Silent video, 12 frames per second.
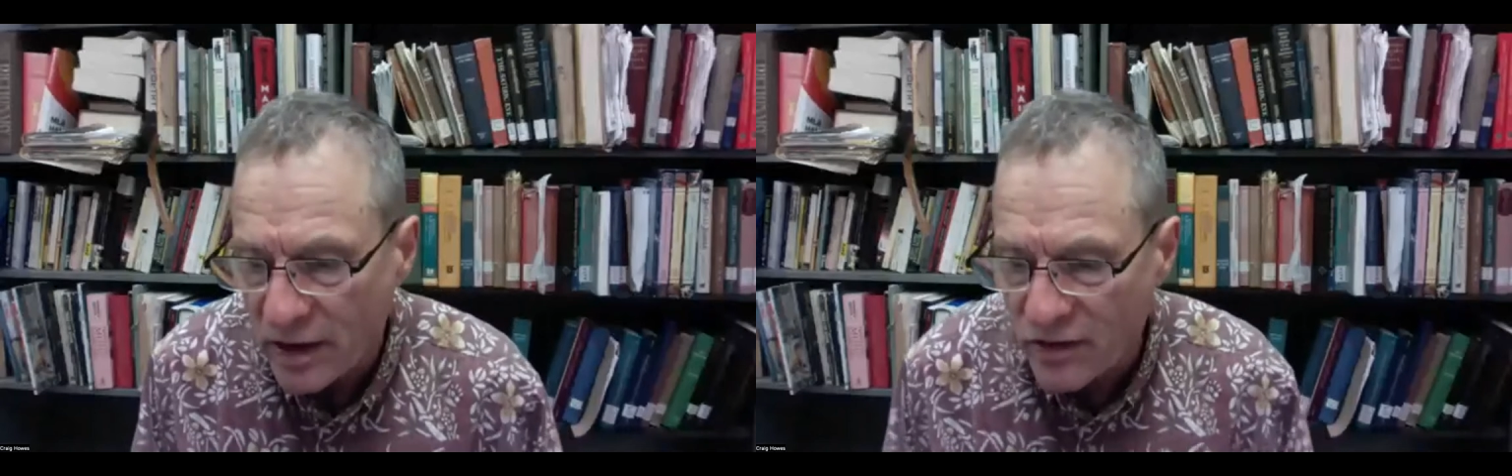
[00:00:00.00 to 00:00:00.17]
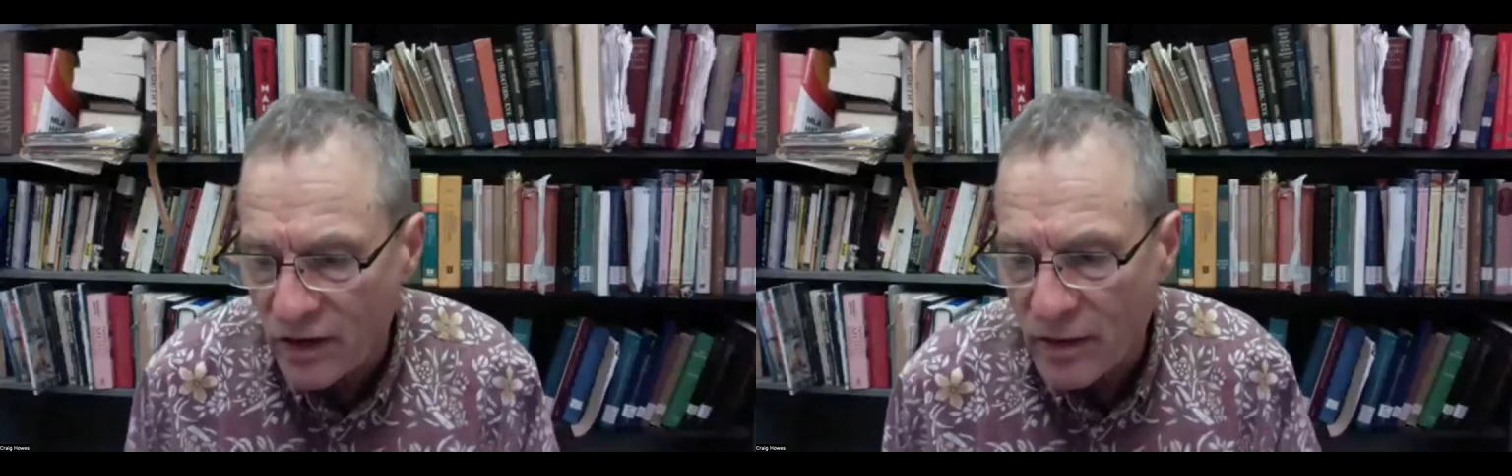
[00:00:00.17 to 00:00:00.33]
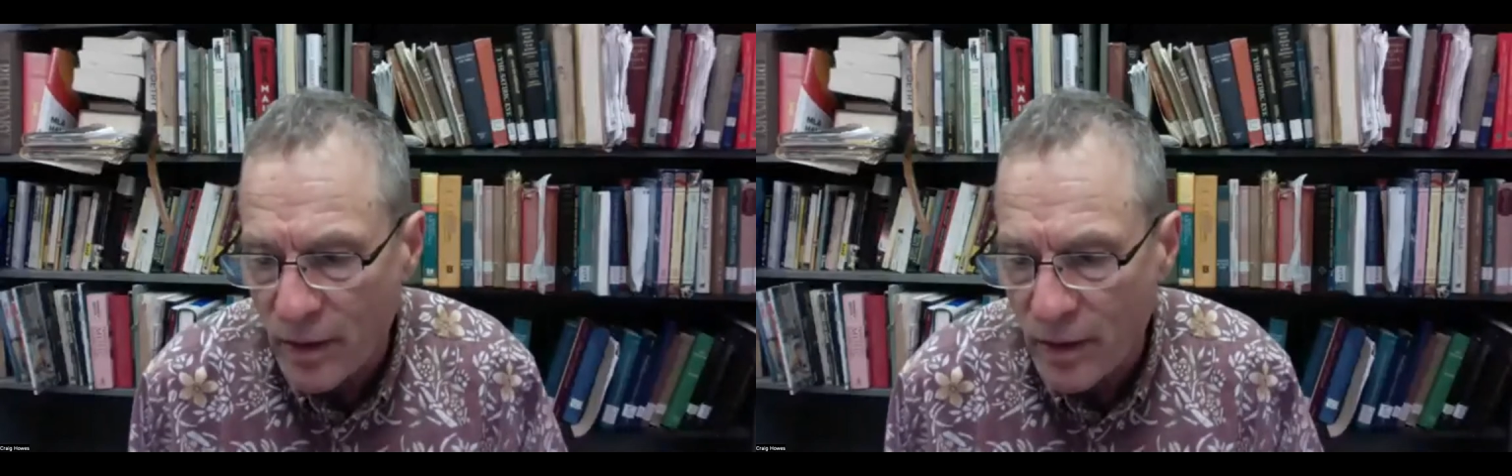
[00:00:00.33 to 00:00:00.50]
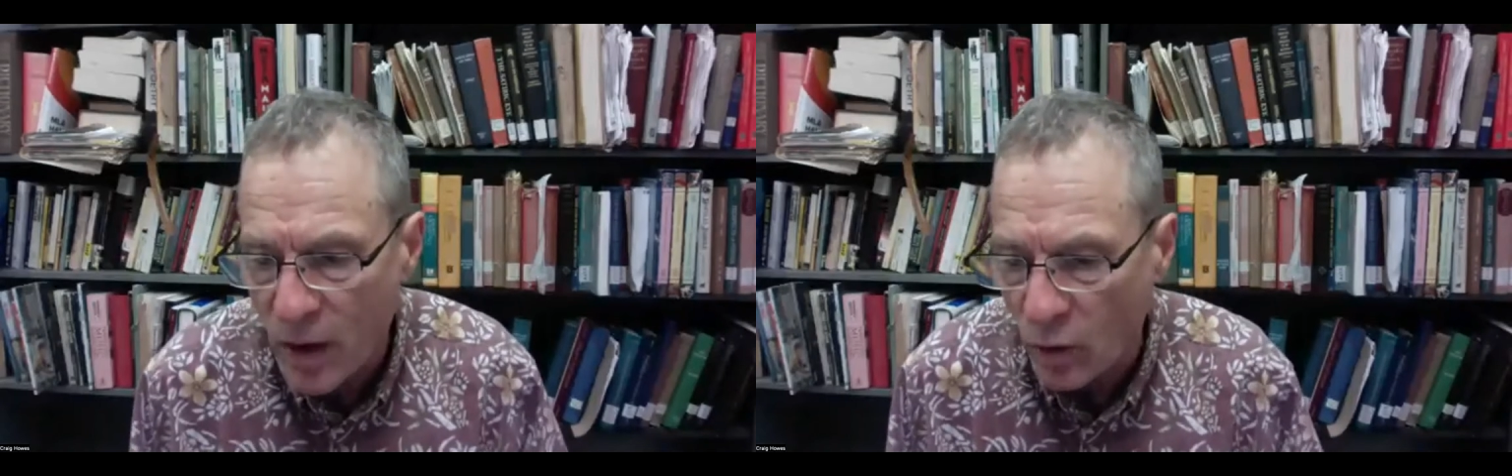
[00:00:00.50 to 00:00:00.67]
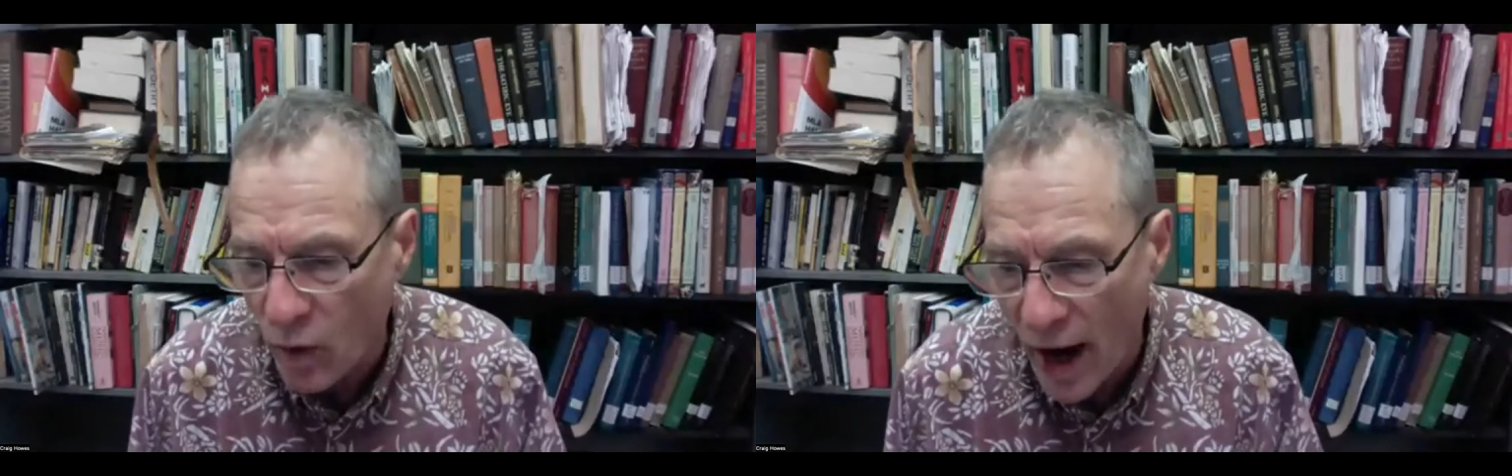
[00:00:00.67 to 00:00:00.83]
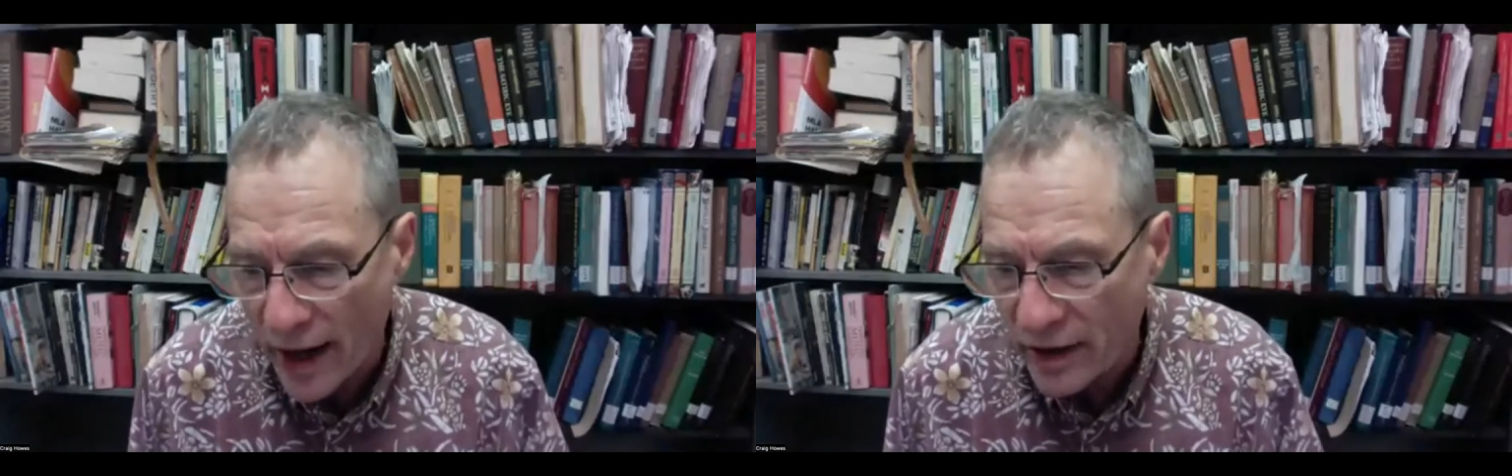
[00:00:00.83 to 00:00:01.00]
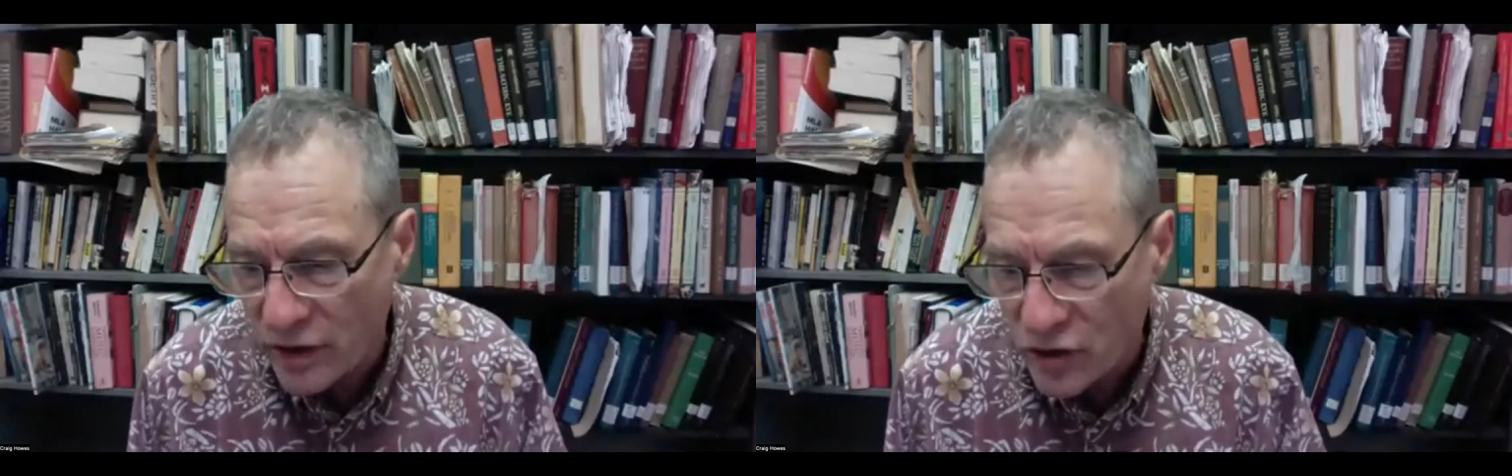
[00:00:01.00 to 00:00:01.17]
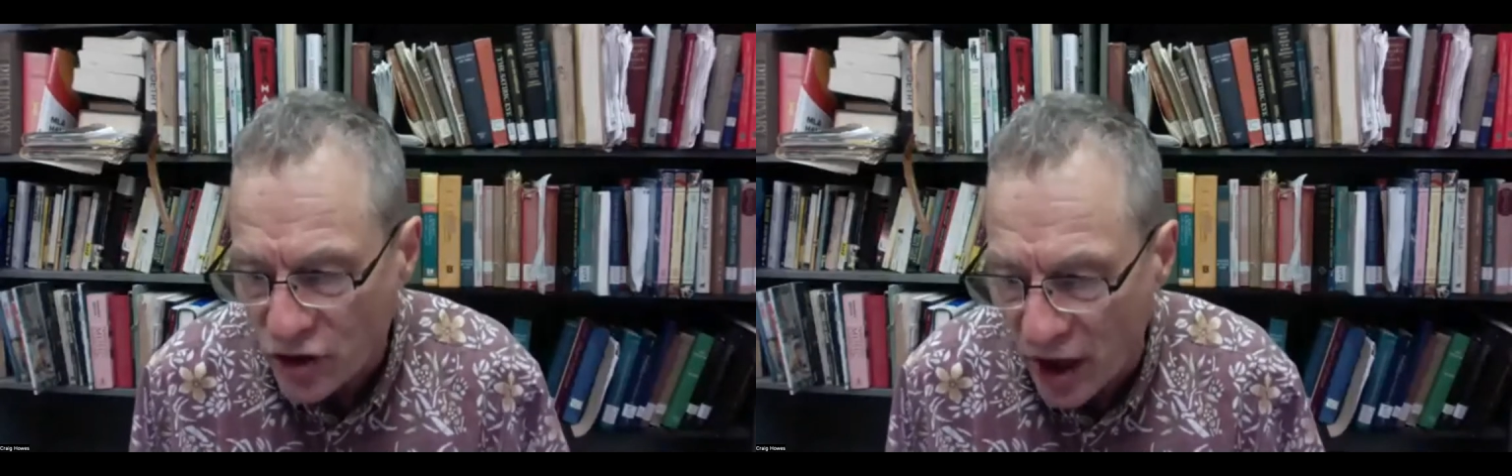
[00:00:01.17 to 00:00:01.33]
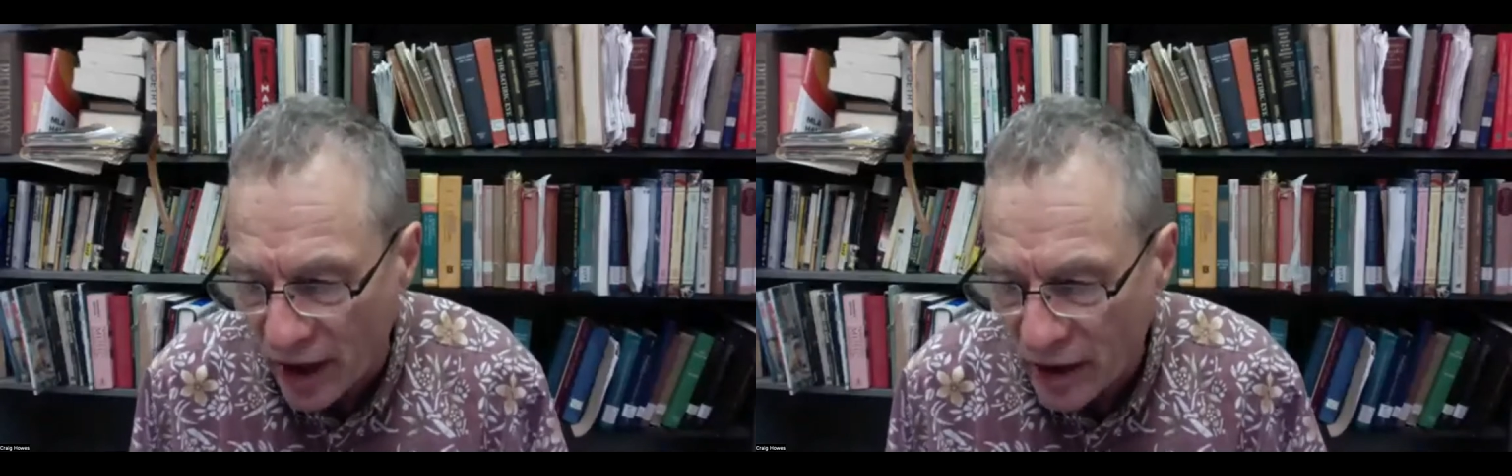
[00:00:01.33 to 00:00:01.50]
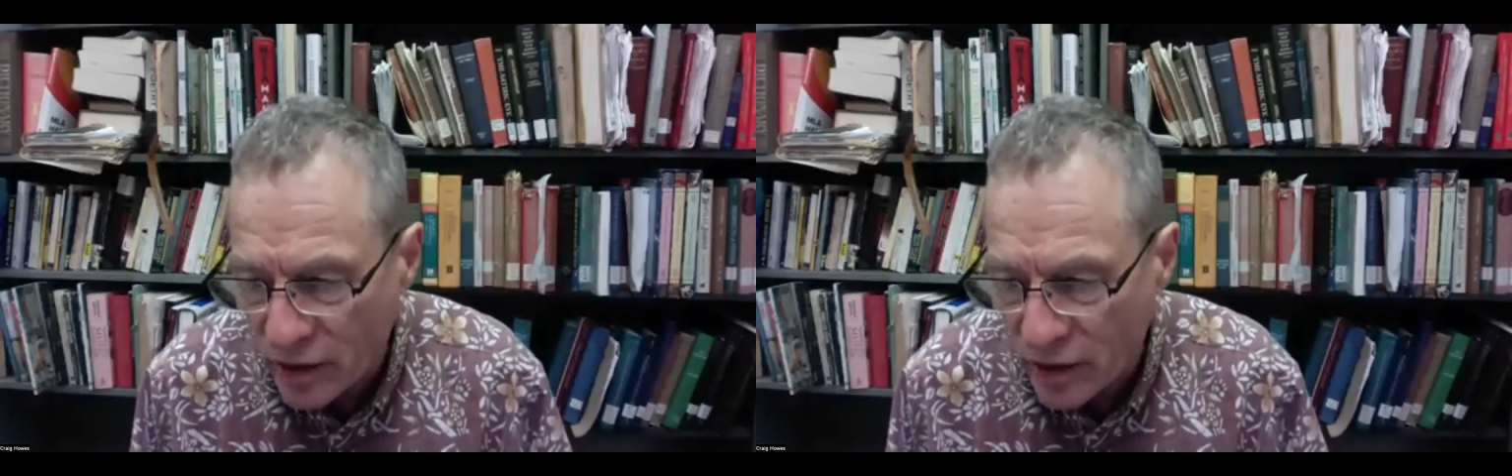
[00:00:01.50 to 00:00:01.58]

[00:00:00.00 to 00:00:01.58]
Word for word: is it about Ryan and Shane,